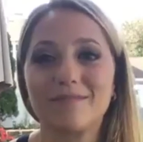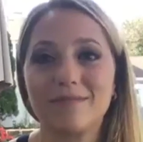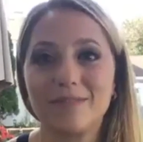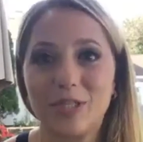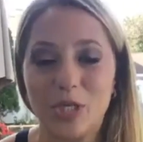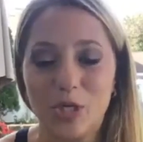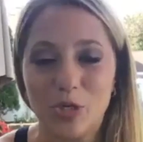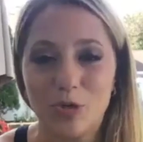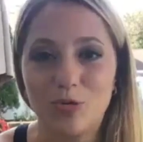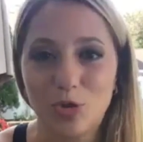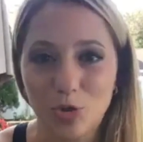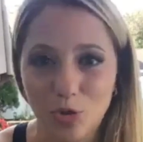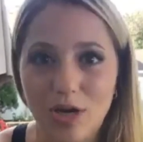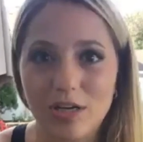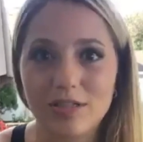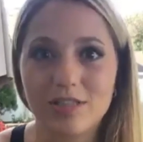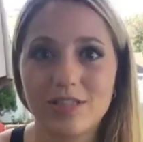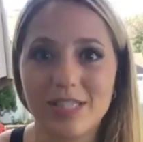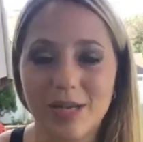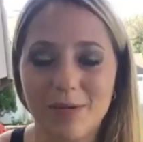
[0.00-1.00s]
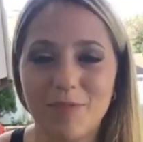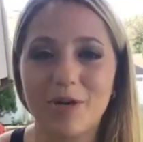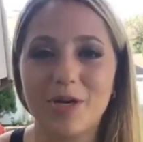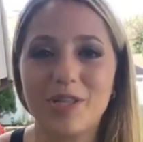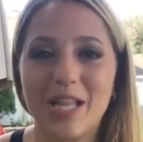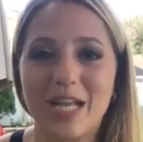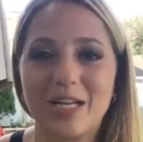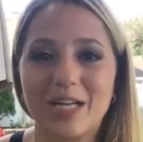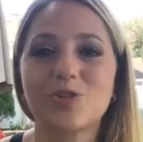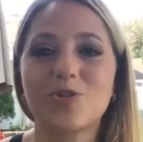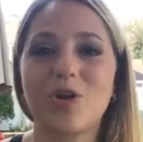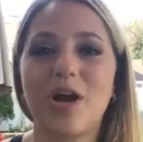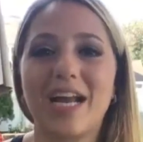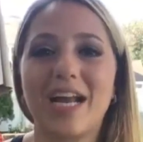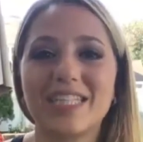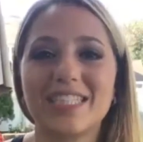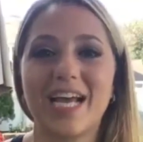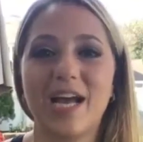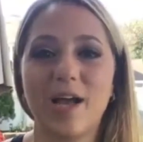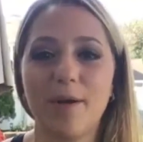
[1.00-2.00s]
you trust someone that's trying
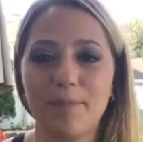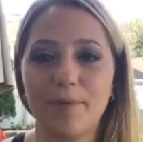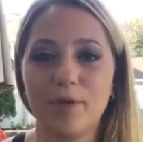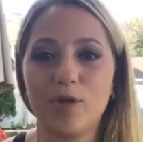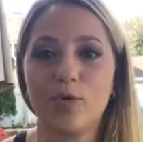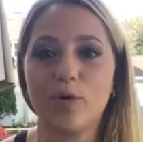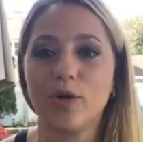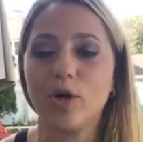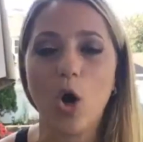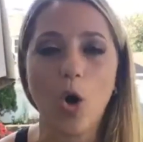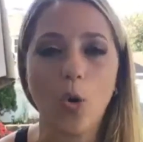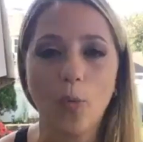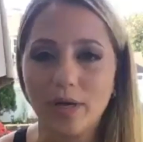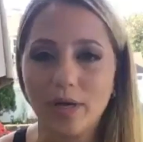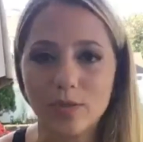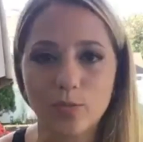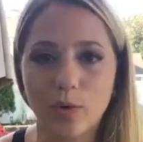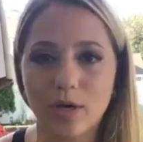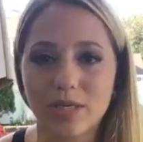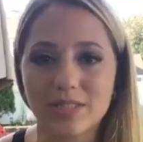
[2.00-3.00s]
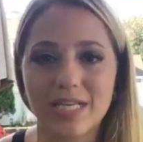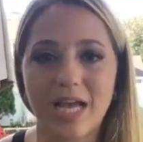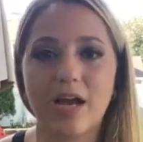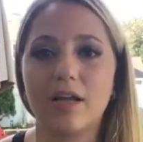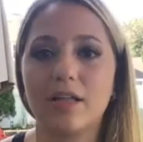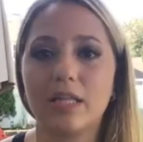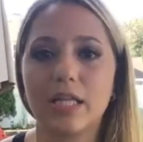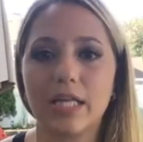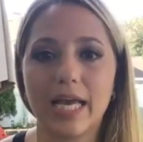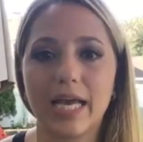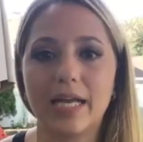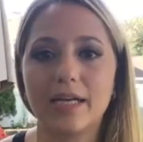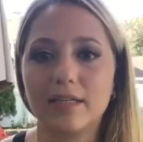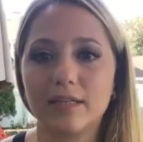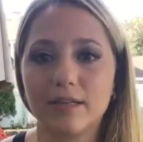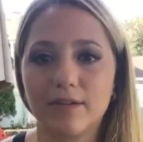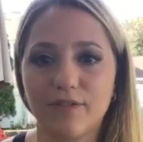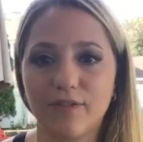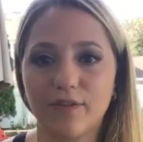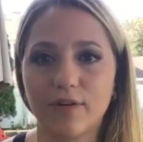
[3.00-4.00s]
to help you, it mm. always works out in the end
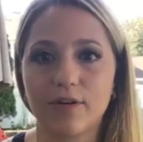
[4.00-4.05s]
for